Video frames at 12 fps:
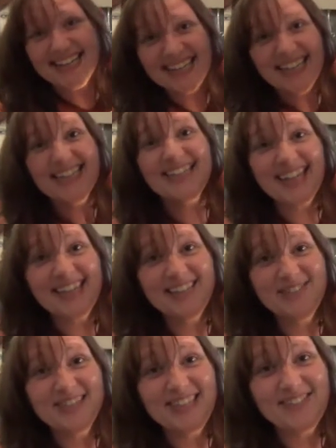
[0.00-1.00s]
Can
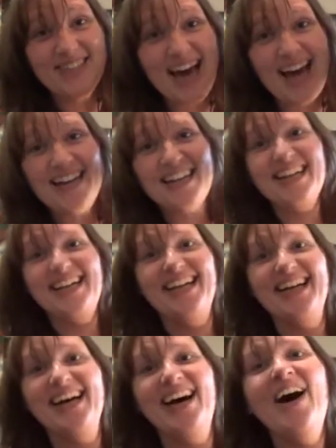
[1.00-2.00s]
you believe that?
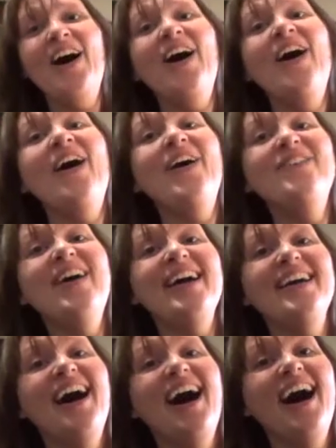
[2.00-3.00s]
Oh my
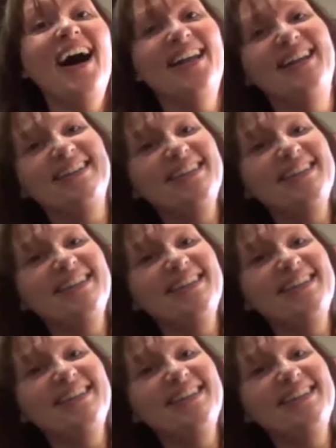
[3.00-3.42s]
God.